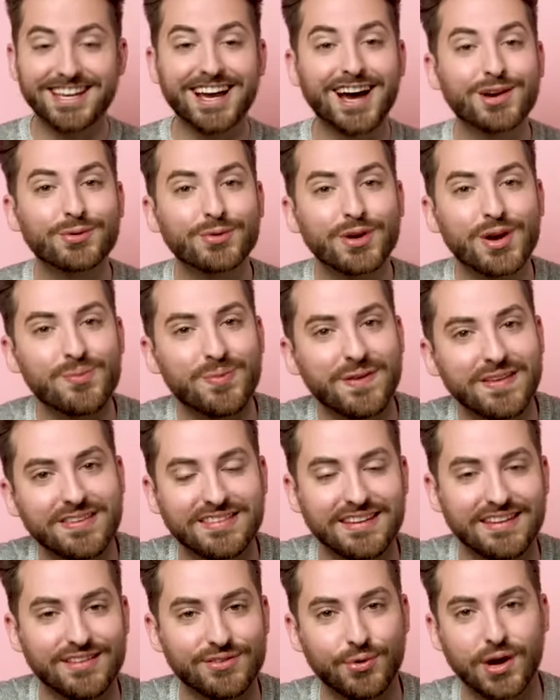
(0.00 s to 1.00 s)
you gotta run a
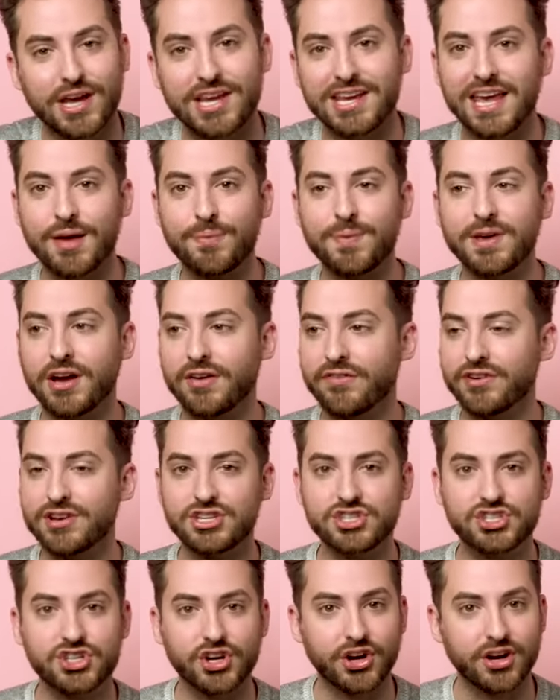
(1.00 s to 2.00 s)
business, right? You can't be covered
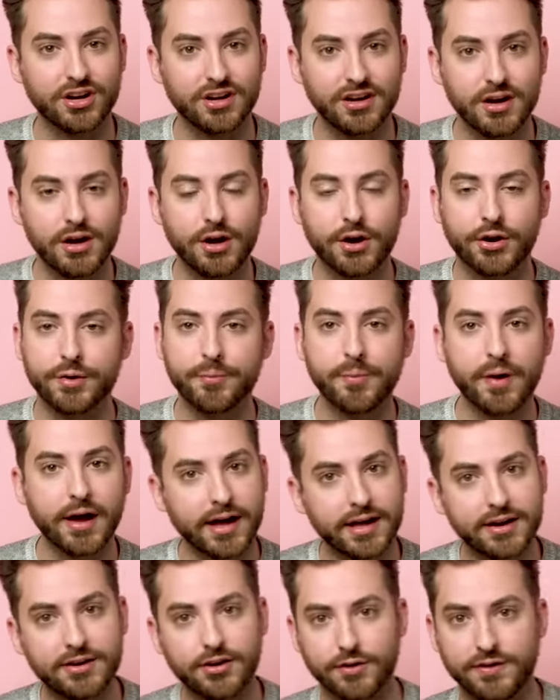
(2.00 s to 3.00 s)
in dirt or
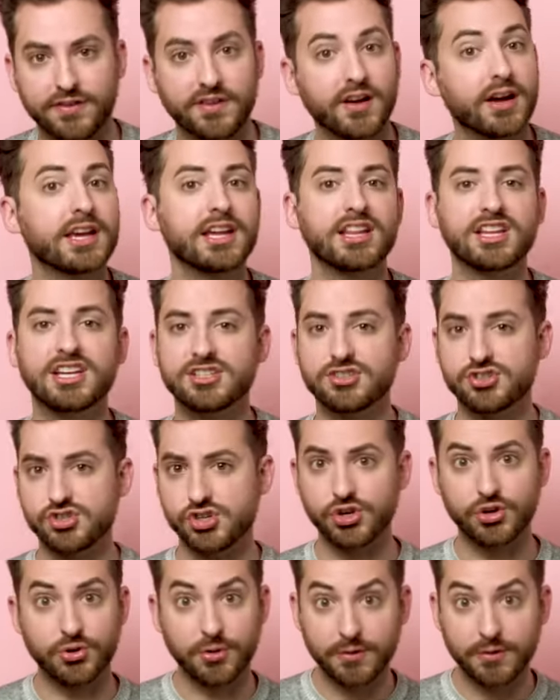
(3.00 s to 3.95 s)
mud or succulent juice